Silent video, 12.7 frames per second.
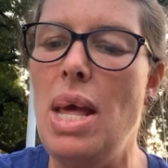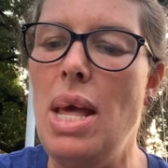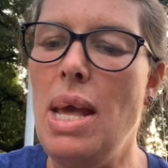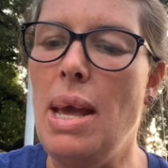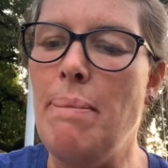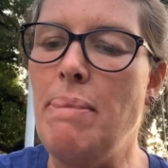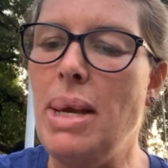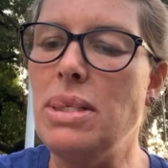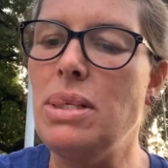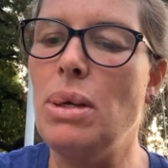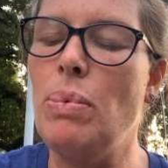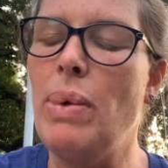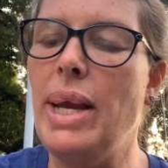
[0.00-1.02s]
and makes
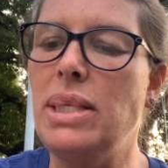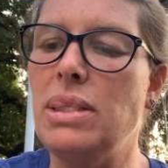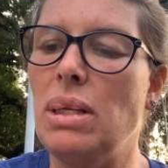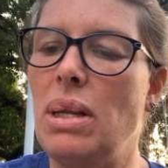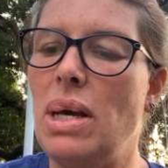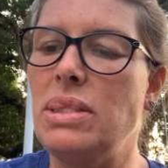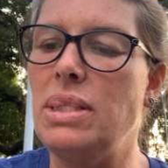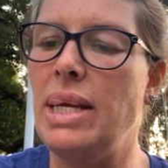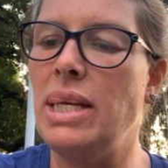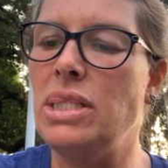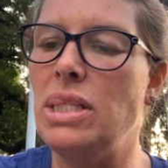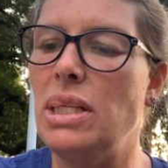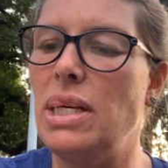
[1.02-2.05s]
her way to Los
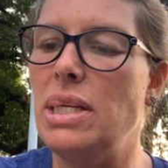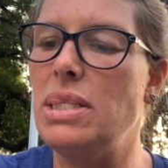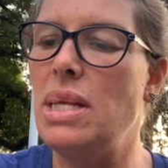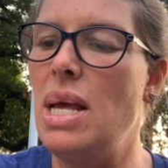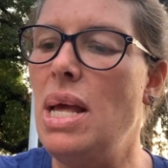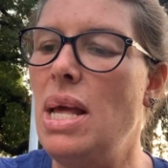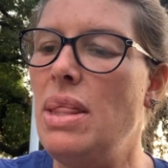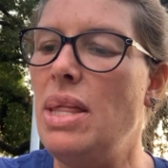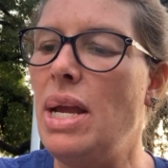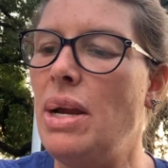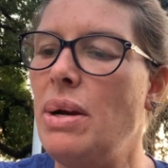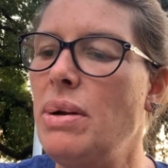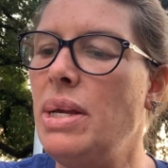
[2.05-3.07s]
Angeles.
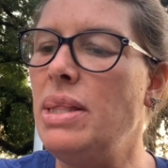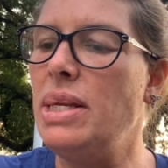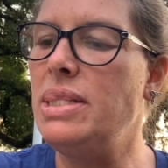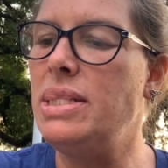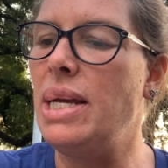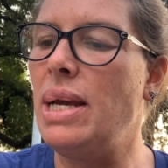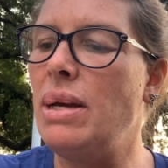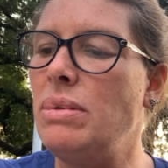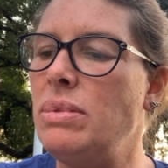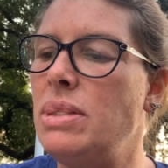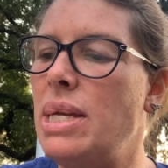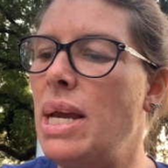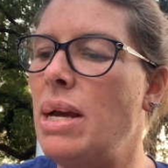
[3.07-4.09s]
There, in the
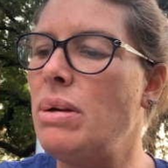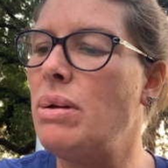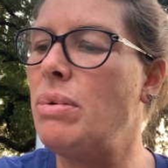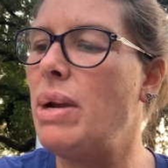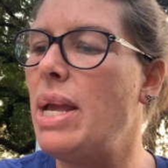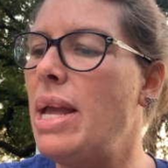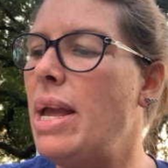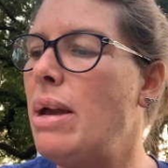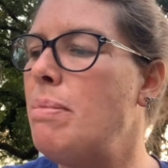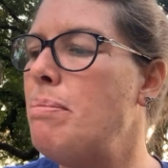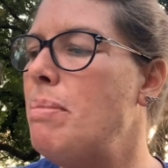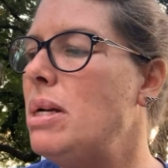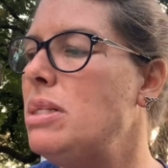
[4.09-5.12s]
downtown
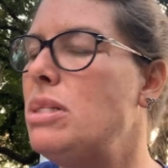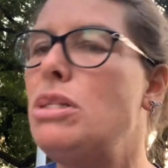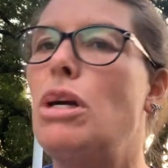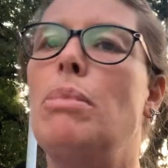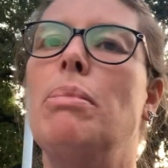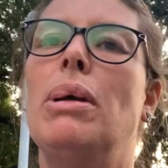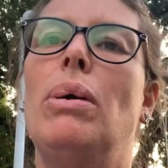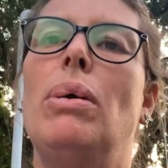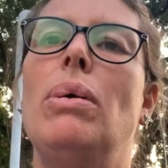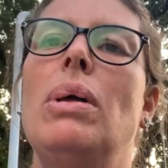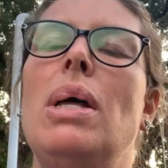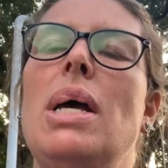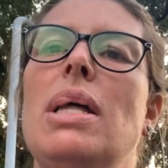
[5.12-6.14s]
Greyhound bus terminal,
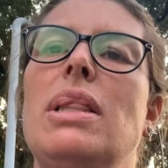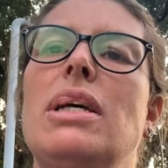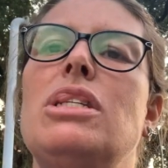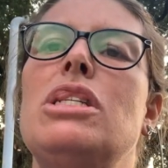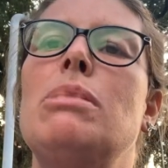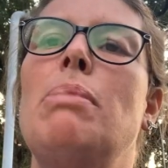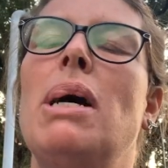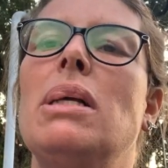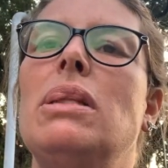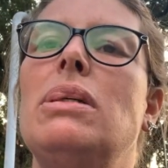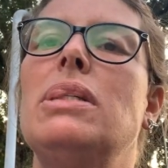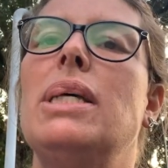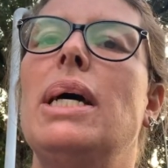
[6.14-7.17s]
the
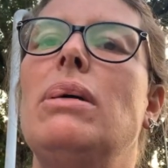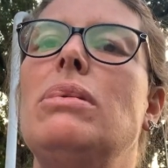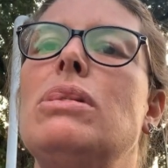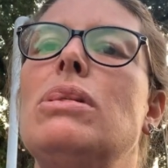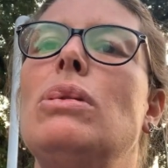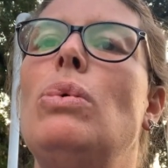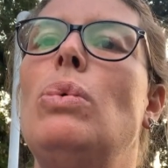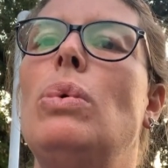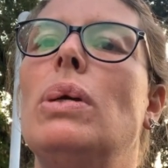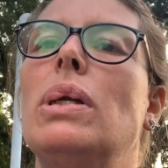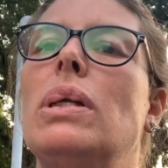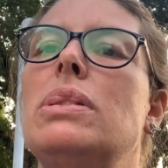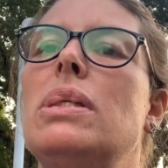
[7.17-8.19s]
smuggler tells
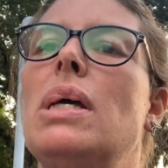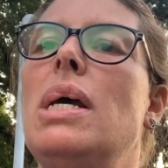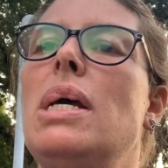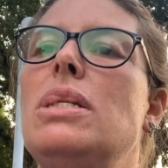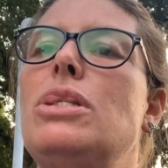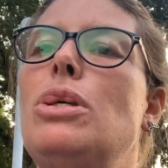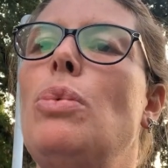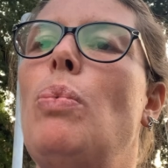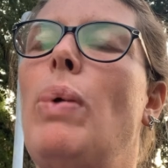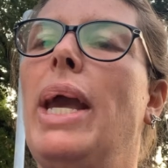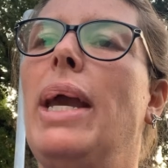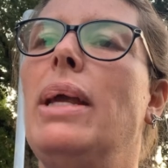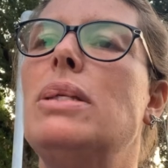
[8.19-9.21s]
Lourdes to
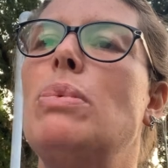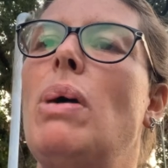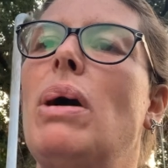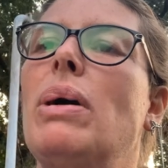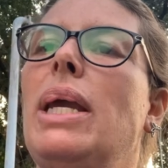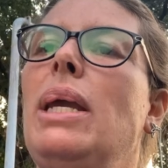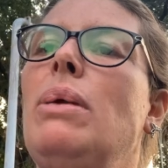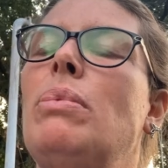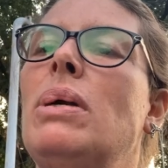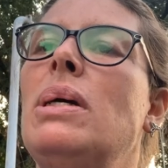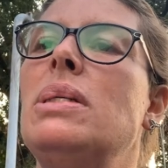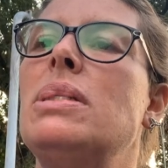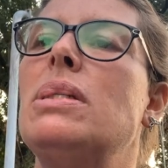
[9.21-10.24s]
wait while he
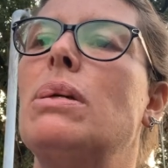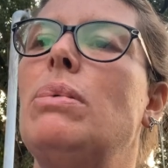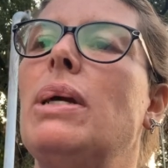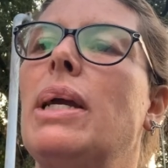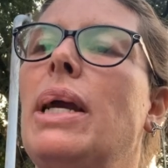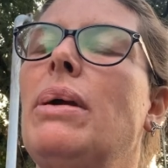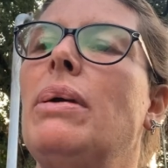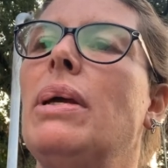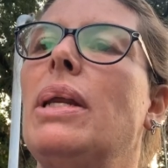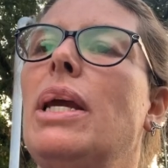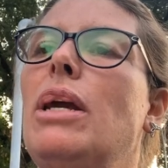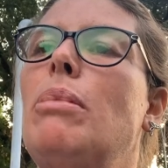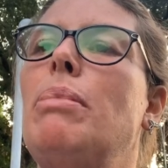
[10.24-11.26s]
runs a quick errand.
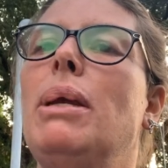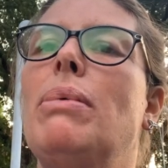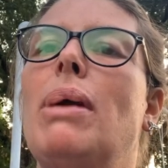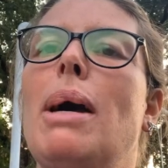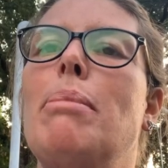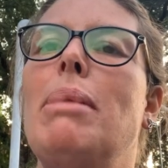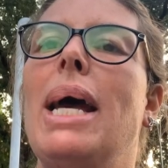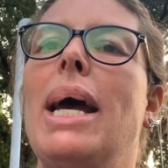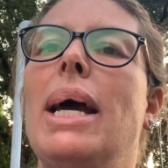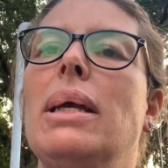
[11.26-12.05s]
He'll be right back.